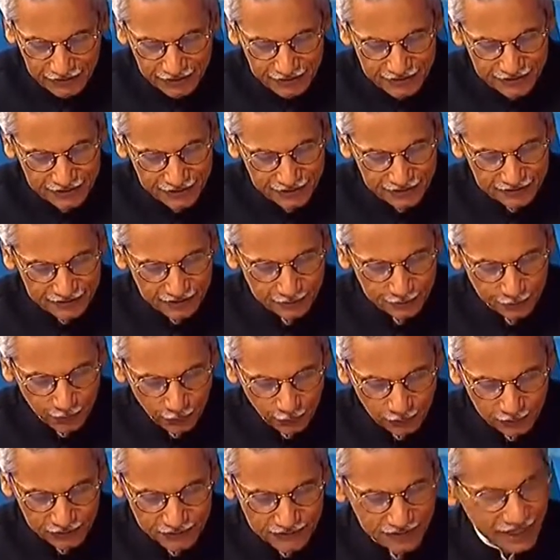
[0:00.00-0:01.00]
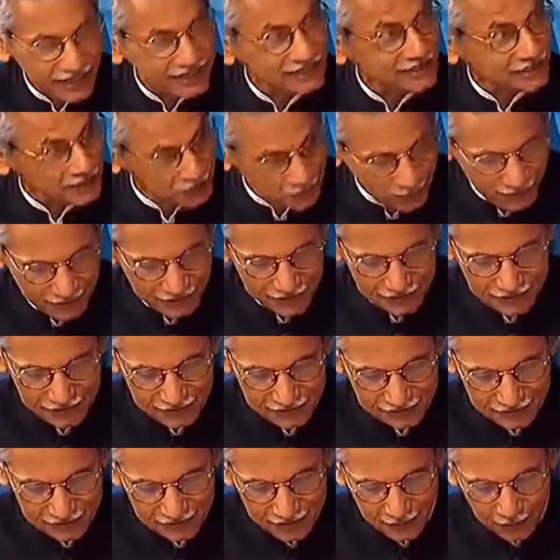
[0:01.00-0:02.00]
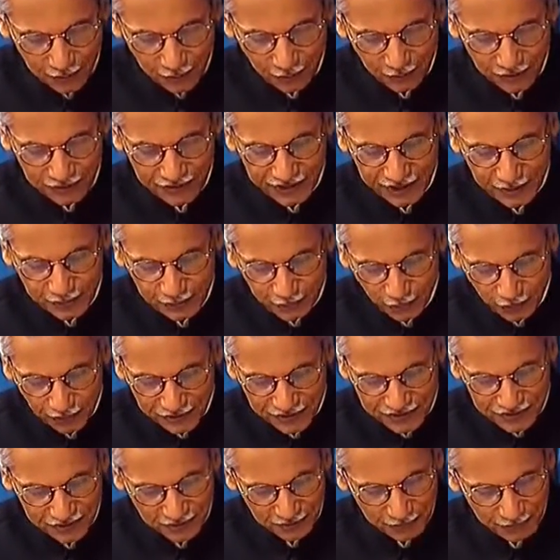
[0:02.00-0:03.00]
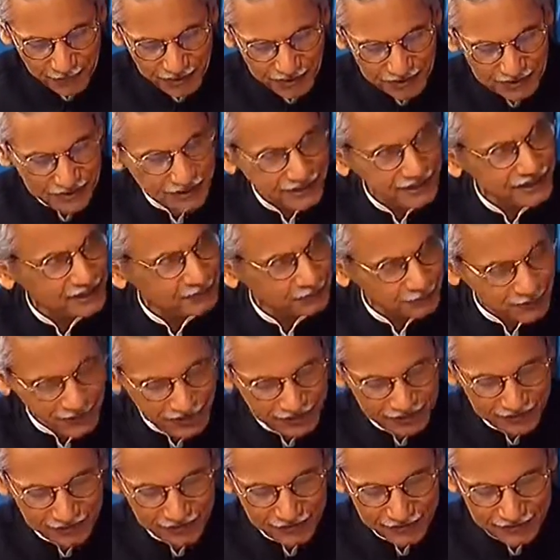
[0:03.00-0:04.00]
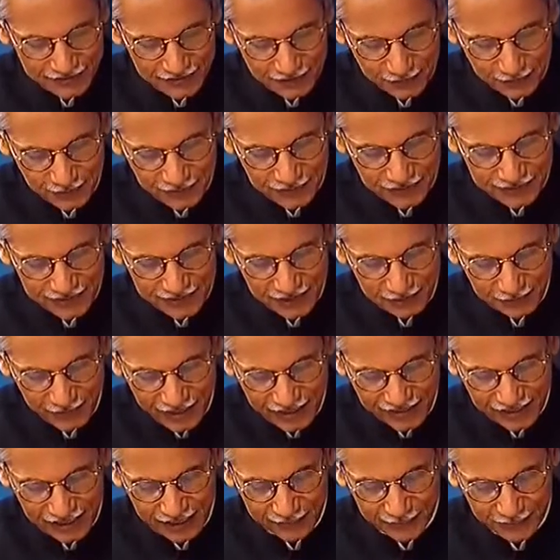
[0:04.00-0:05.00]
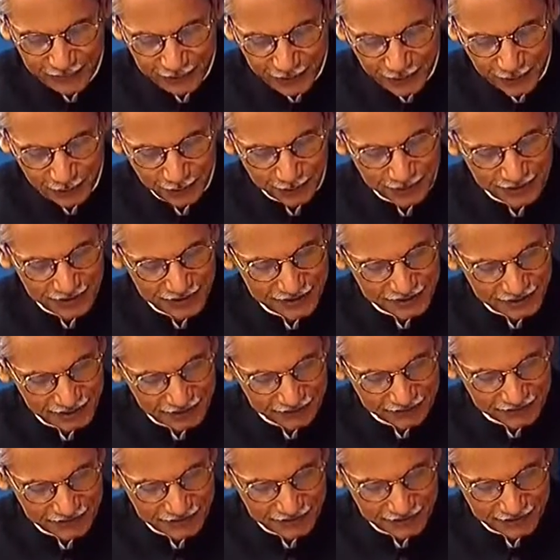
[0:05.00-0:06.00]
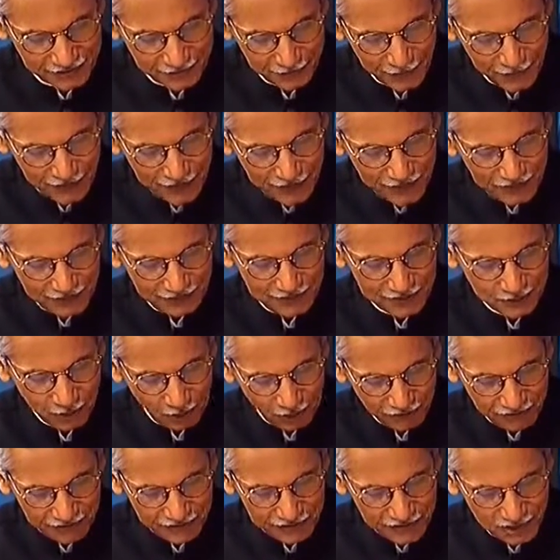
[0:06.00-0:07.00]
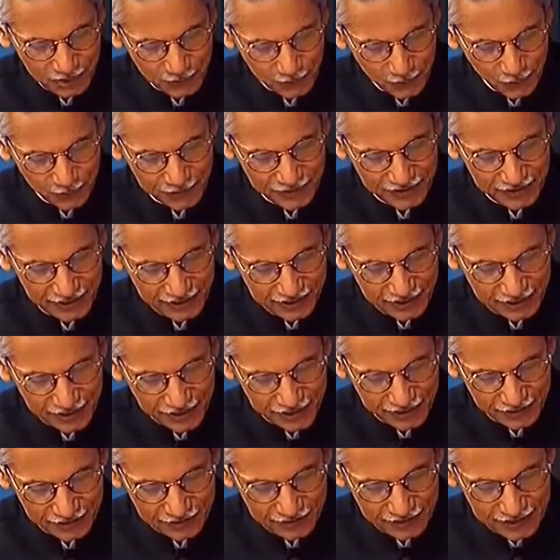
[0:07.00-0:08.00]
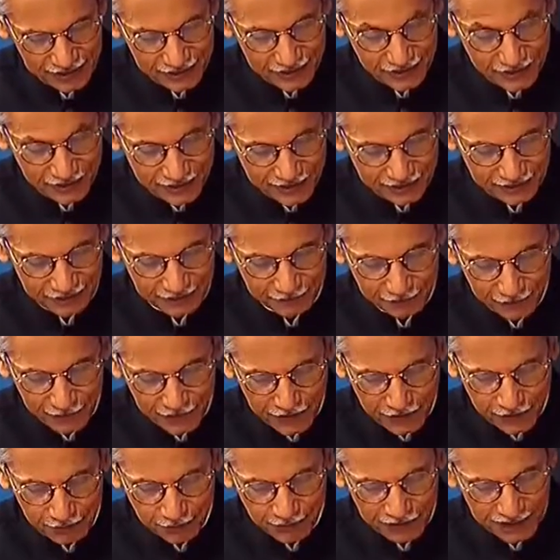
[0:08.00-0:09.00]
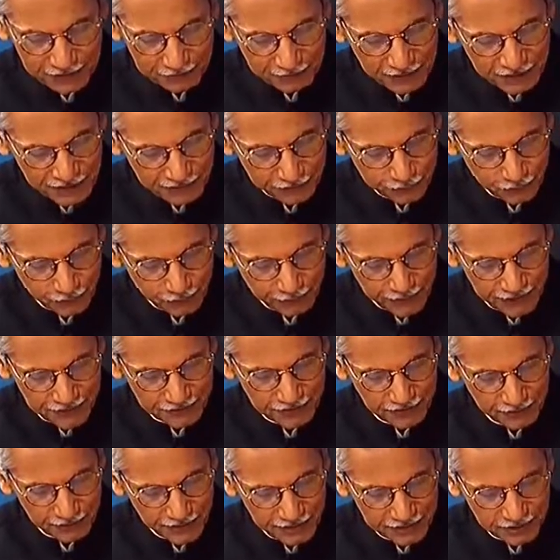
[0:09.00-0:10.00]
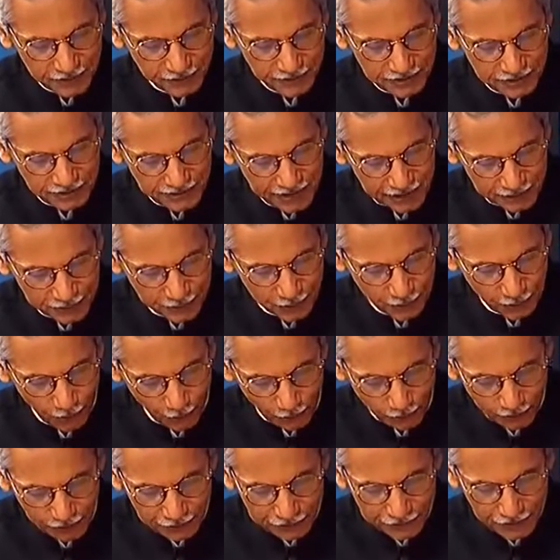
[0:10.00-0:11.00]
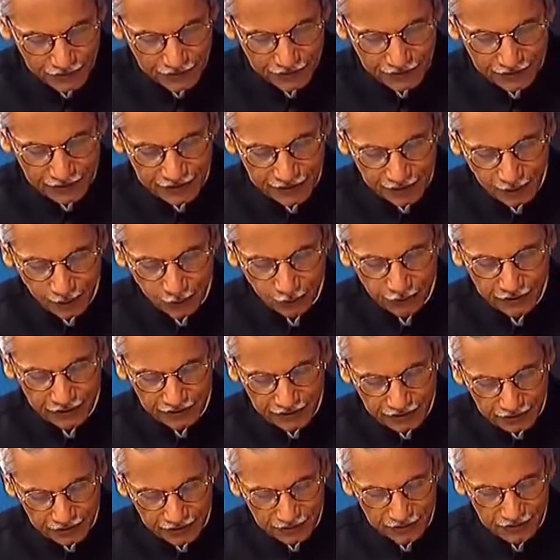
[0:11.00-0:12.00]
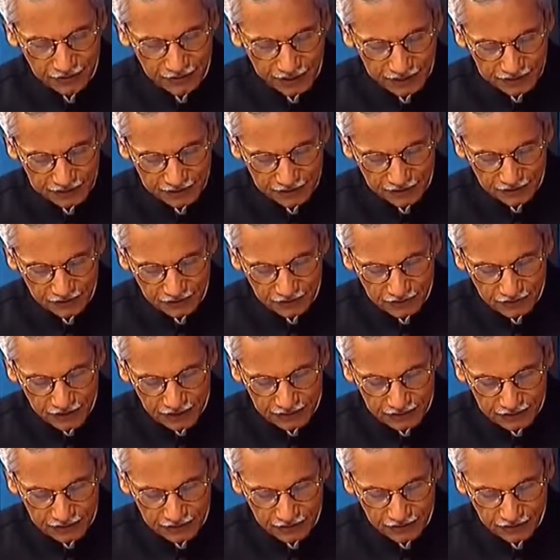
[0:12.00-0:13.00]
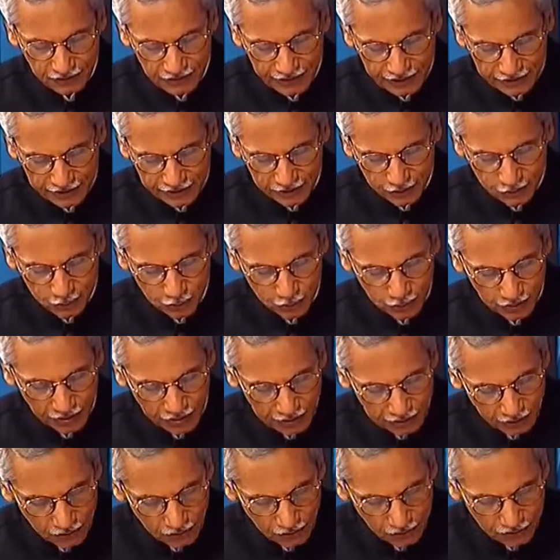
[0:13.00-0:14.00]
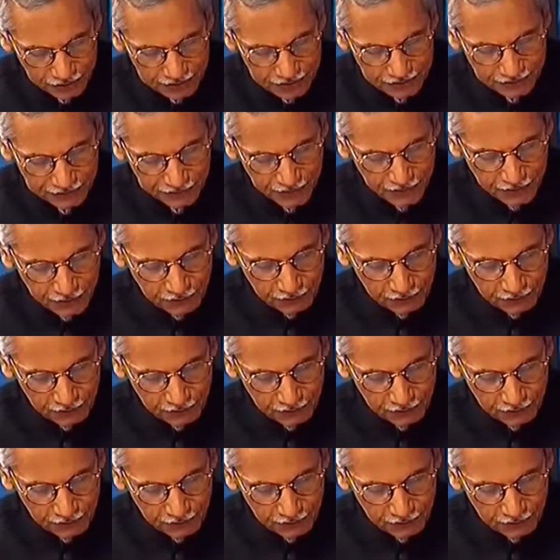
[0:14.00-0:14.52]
he said that both sides agreed on the importance of maintaining peace, stability and maritime security and safety, resolving disputes in the East Sea by peaceful means the basis of international law, including 1982 UNCLOS,